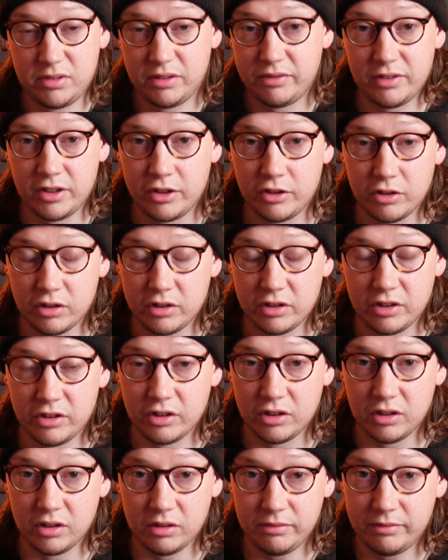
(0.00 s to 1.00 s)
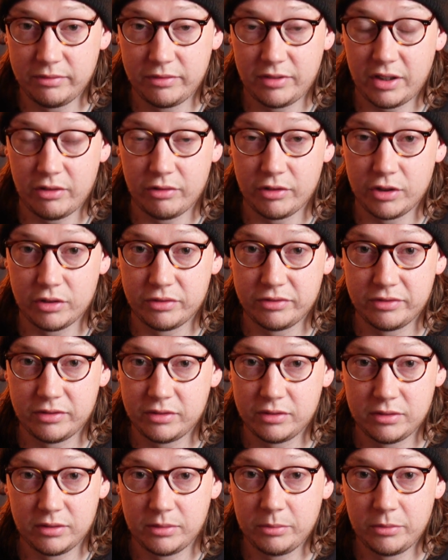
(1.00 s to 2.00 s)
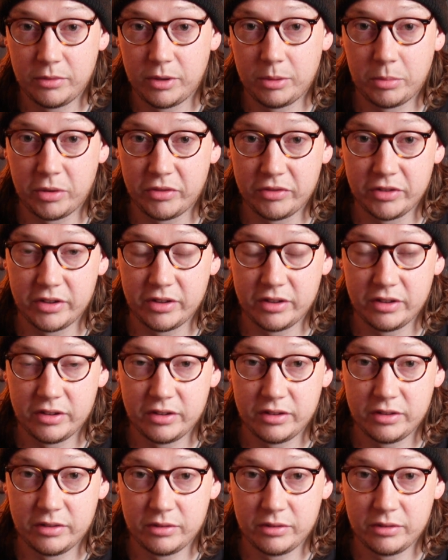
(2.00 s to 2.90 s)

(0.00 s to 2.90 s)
If you don't, you don't. Fair enough. I'm not bothered.